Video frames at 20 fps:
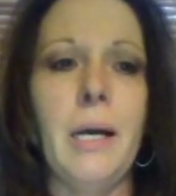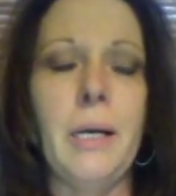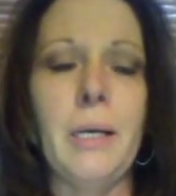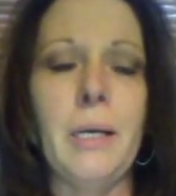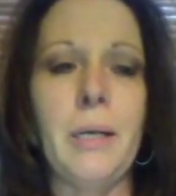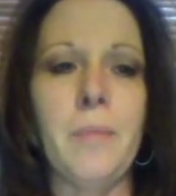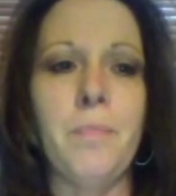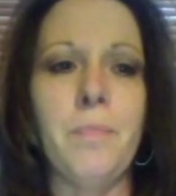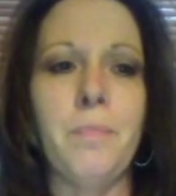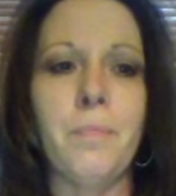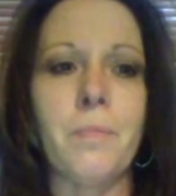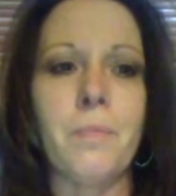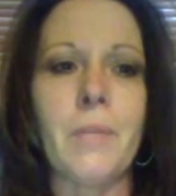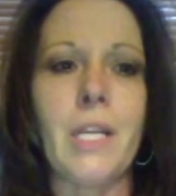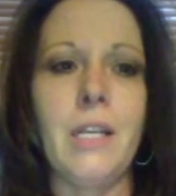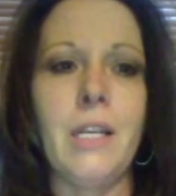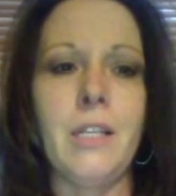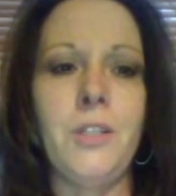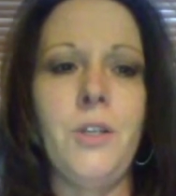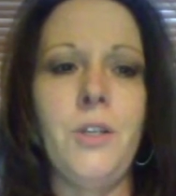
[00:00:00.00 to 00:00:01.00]

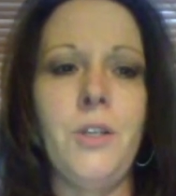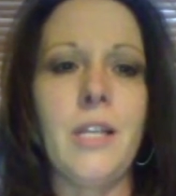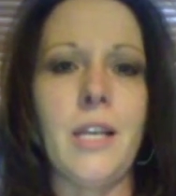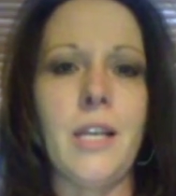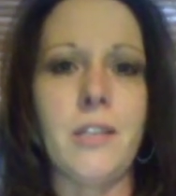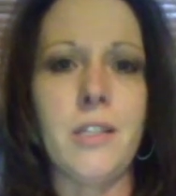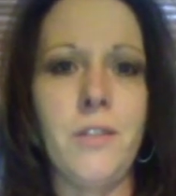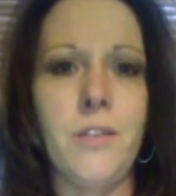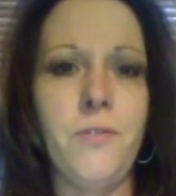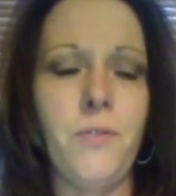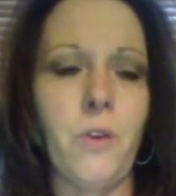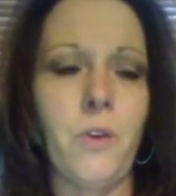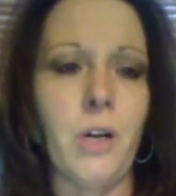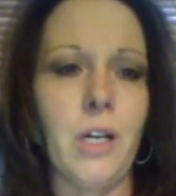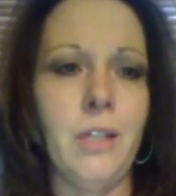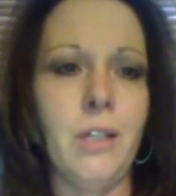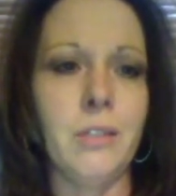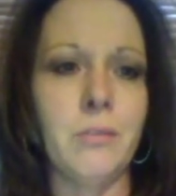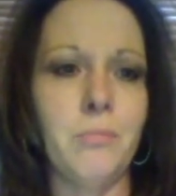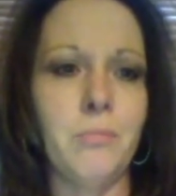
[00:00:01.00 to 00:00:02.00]
In
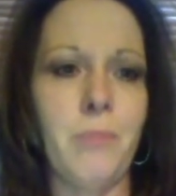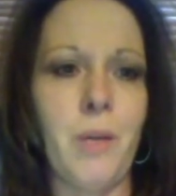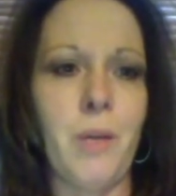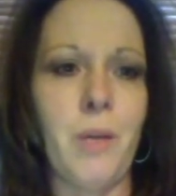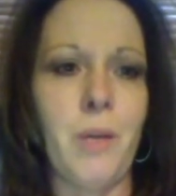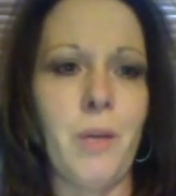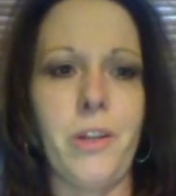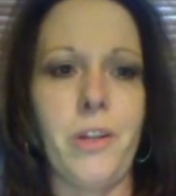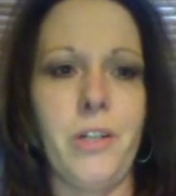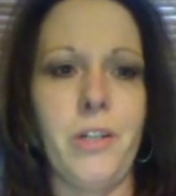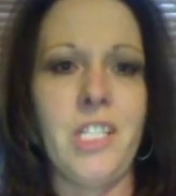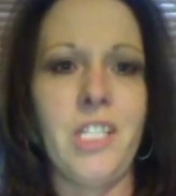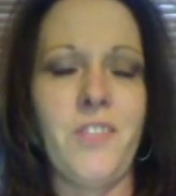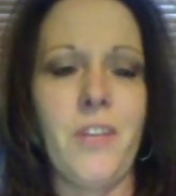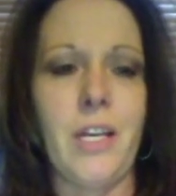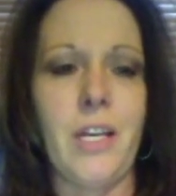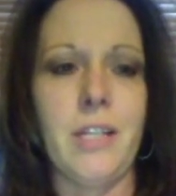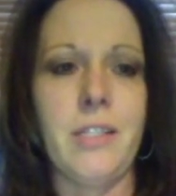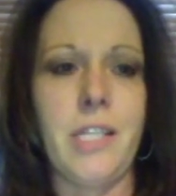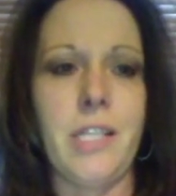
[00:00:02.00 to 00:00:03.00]
2004, my brother and
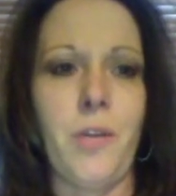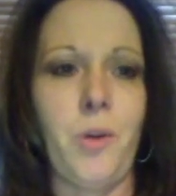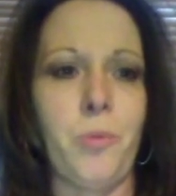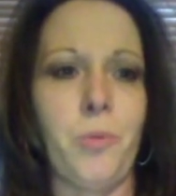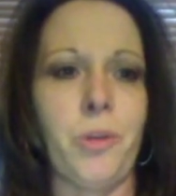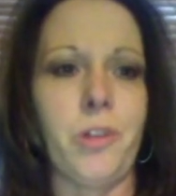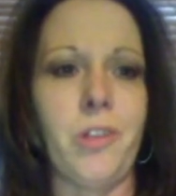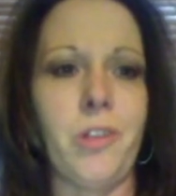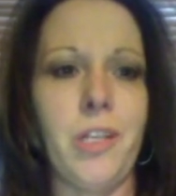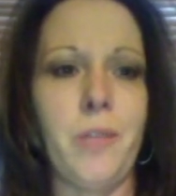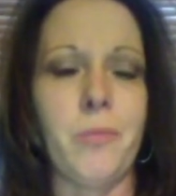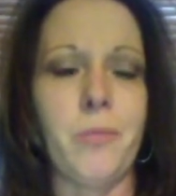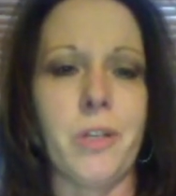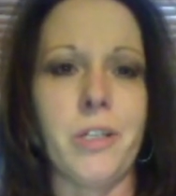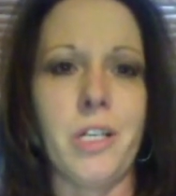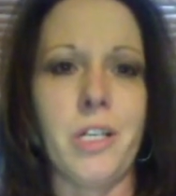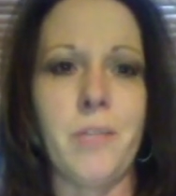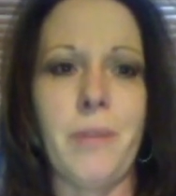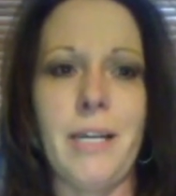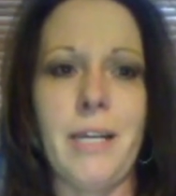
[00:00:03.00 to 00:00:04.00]
his fiance were brutally
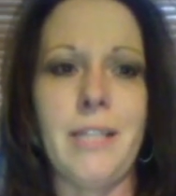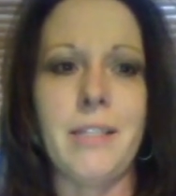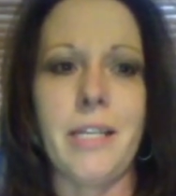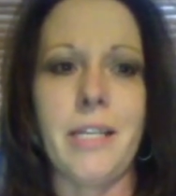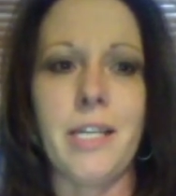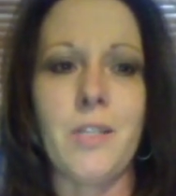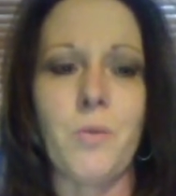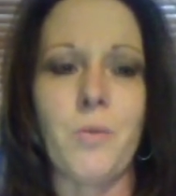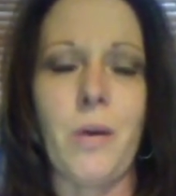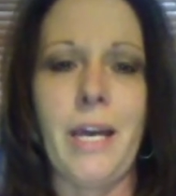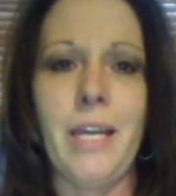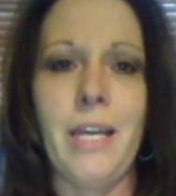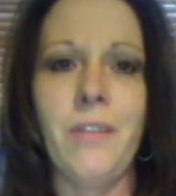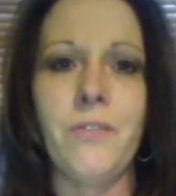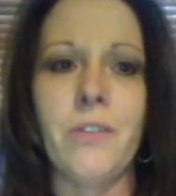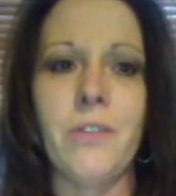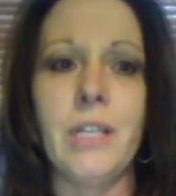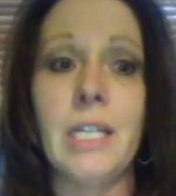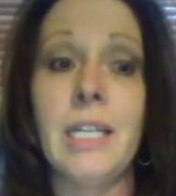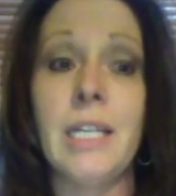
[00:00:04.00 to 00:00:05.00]
murdered by his ex-wife.